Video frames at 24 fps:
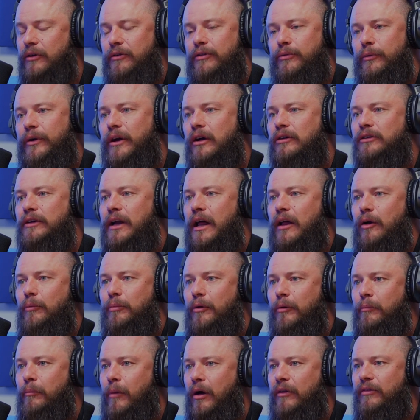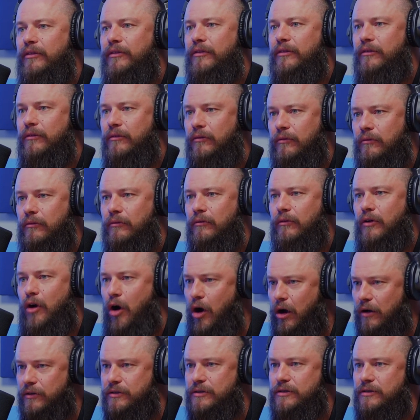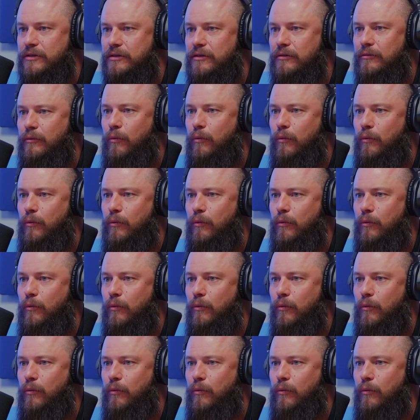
$300 per month cost.